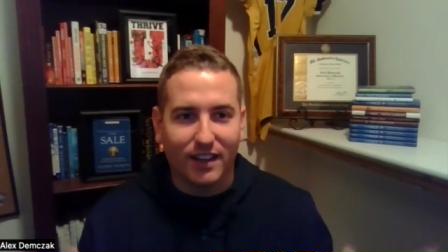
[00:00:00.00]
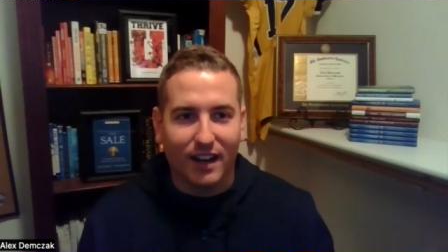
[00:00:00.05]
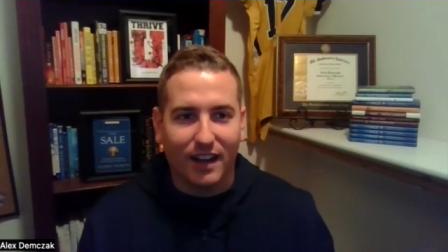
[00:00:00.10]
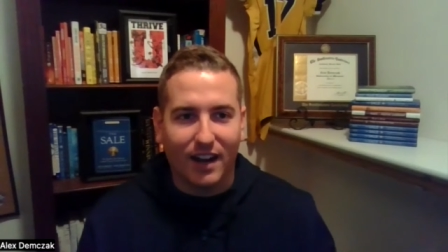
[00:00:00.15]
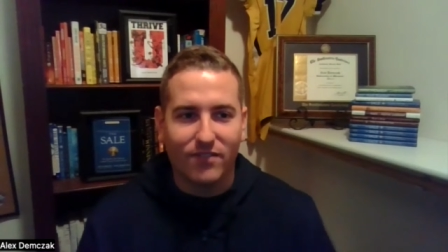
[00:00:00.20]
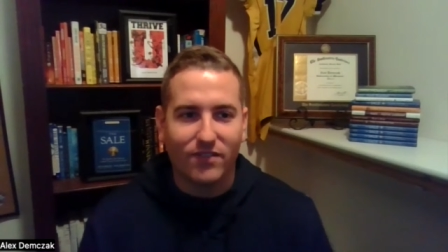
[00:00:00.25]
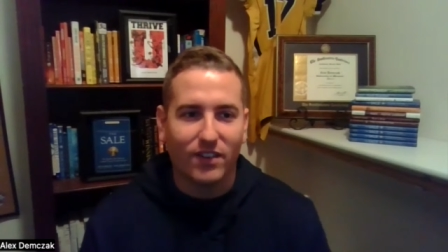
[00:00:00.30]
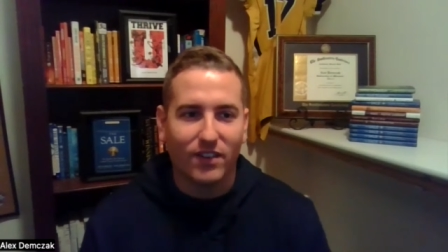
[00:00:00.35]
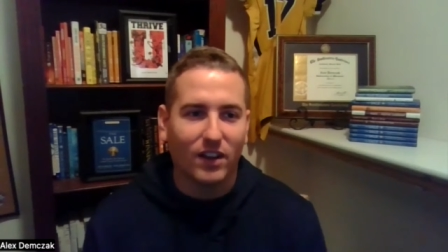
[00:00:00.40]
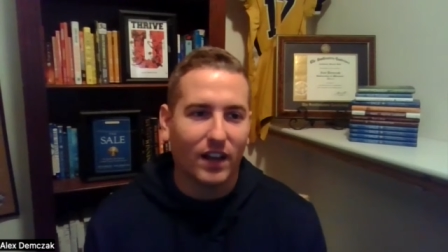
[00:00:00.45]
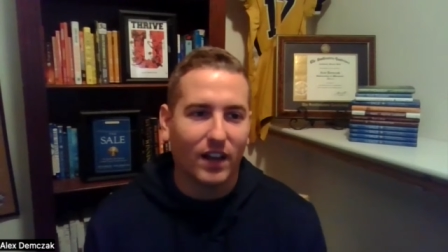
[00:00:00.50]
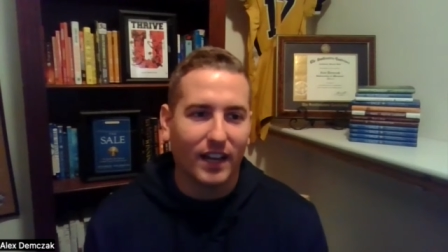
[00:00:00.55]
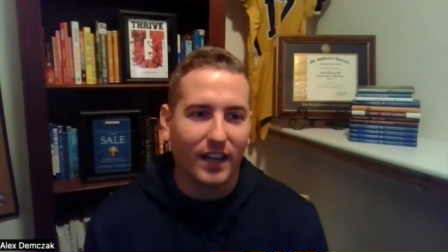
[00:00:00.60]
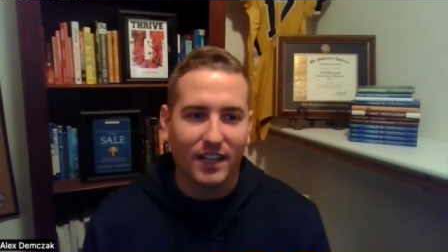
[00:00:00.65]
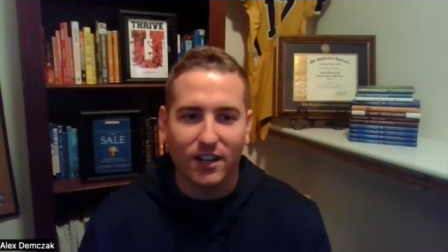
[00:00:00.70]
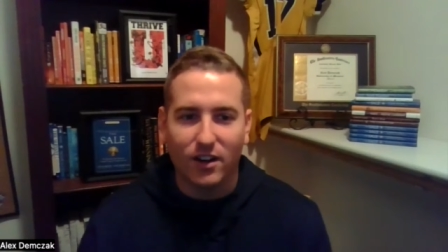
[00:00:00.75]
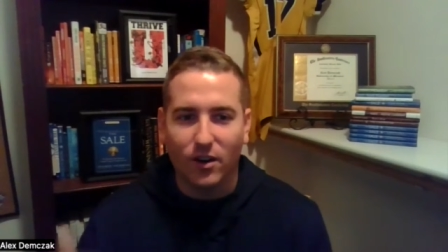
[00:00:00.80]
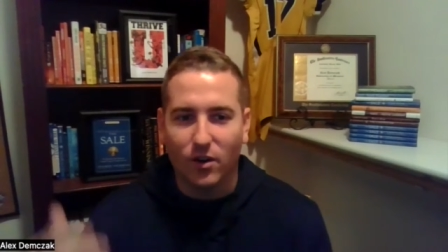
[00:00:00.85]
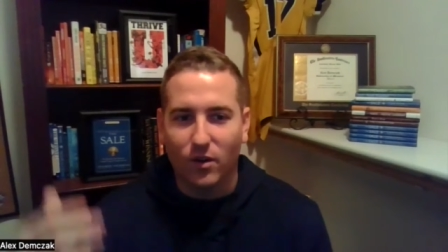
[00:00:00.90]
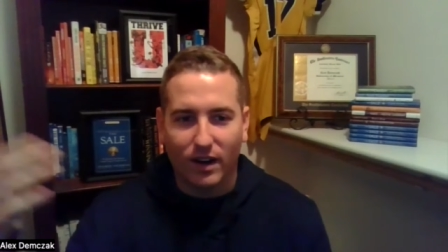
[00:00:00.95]
And I felt
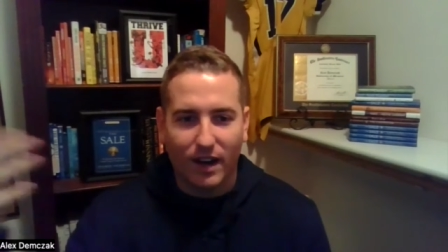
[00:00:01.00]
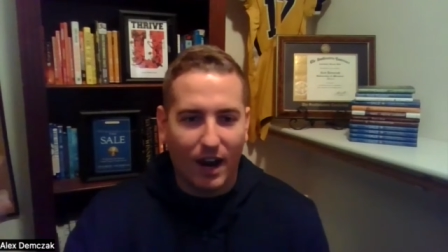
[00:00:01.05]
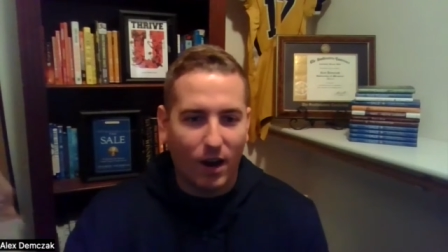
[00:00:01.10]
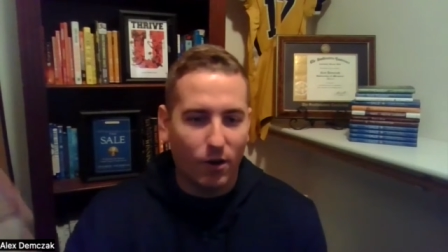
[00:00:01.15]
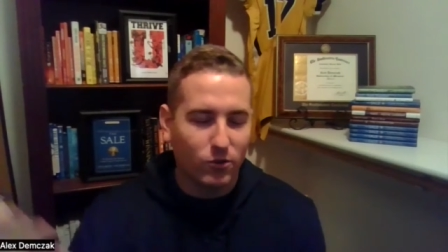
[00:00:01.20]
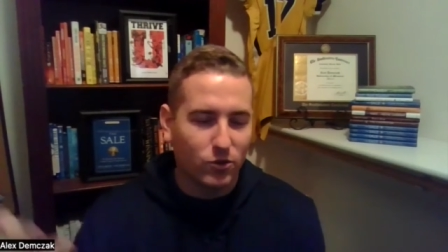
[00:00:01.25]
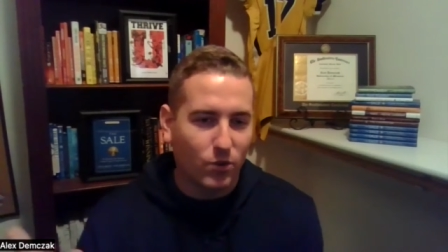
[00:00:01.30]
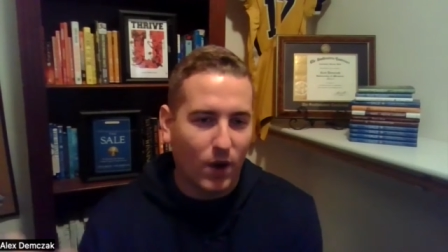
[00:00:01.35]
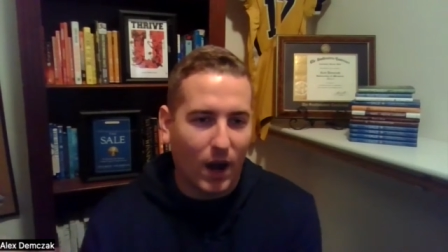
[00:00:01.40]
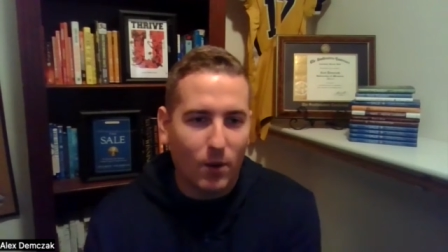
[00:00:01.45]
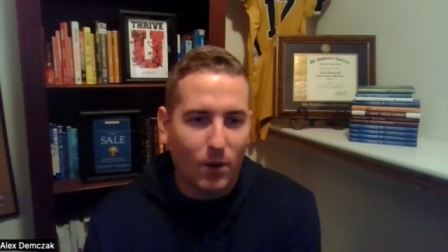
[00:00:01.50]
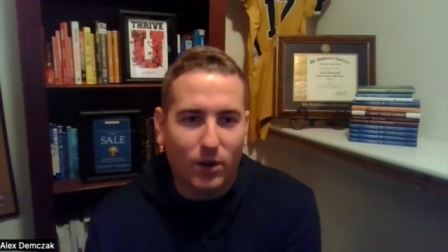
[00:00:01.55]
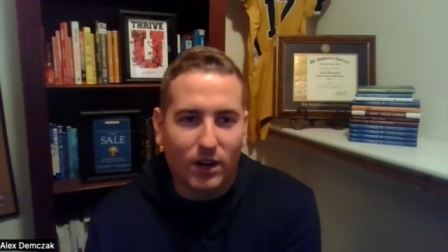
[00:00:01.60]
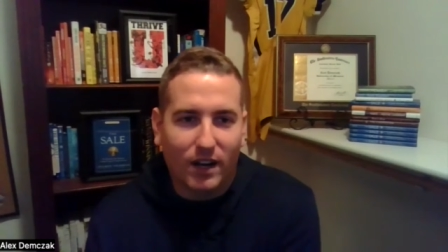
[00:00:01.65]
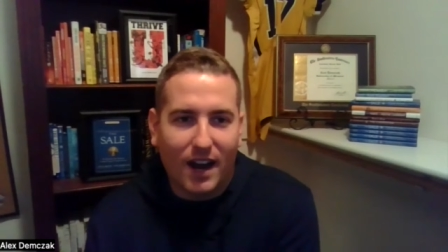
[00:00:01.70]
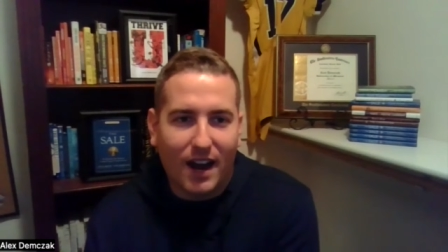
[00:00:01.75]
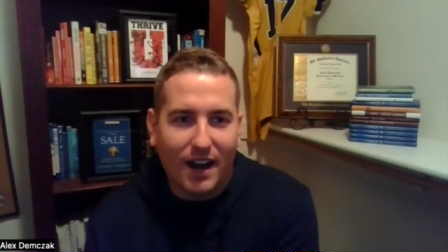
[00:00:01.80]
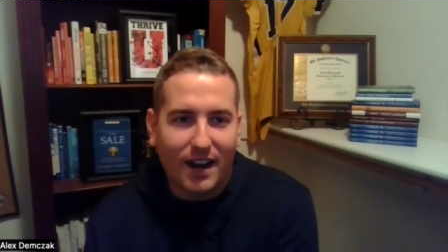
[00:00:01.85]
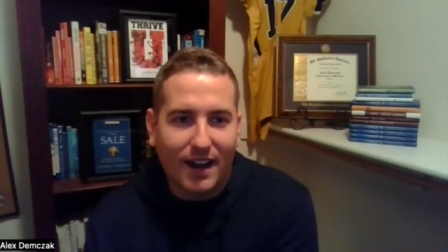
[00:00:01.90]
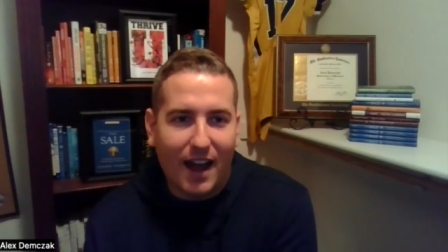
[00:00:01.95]
like you know I was right where
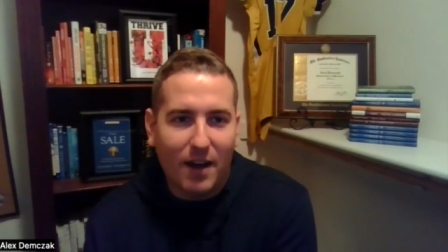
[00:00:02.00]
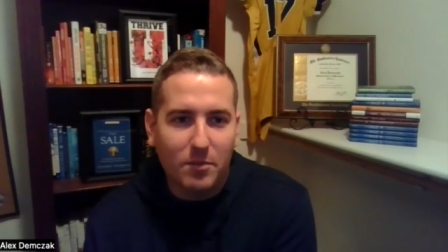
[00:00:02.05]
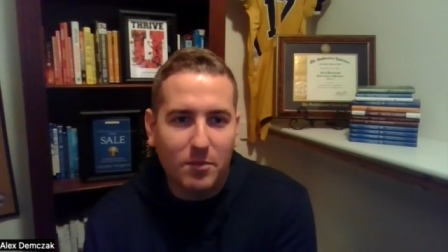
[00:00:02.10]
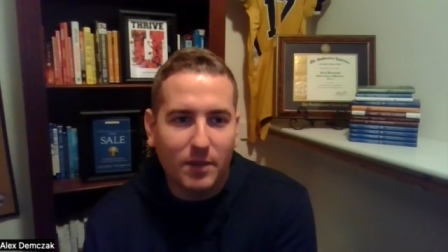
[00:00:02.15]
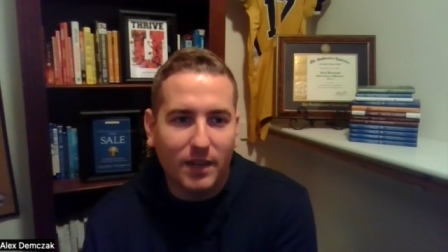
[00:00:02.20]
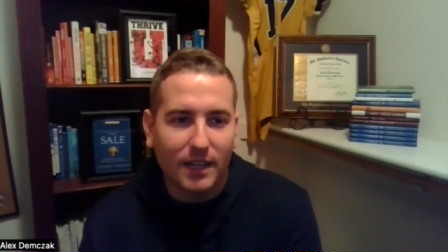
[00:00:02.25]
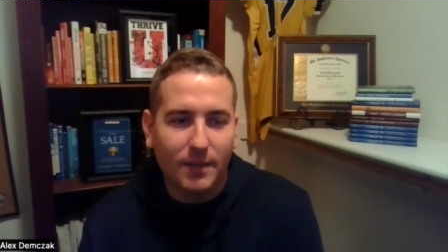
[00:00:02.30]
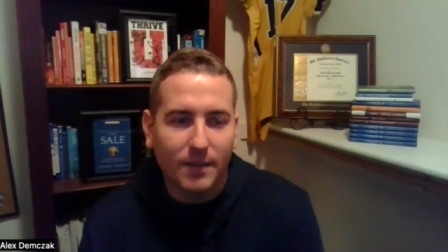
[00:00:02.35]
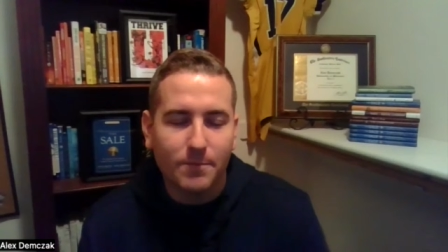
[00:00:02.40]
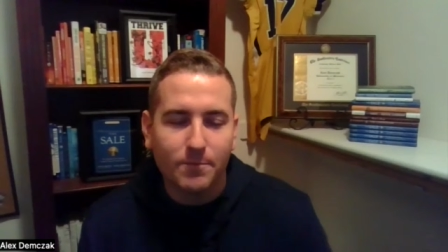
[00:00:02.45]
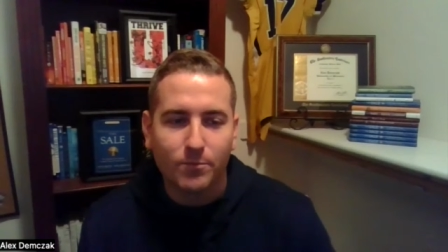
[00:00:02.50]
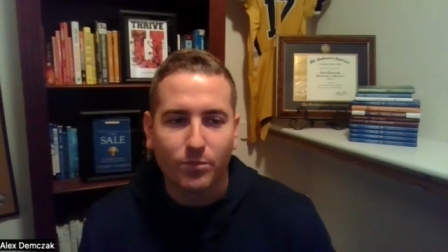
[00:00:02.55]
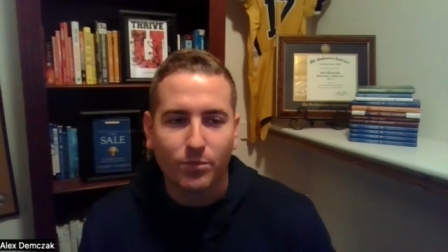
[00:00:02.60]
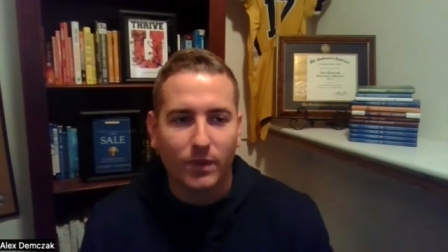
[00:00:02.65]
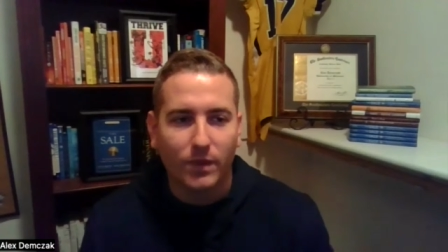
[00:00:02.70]
God had me.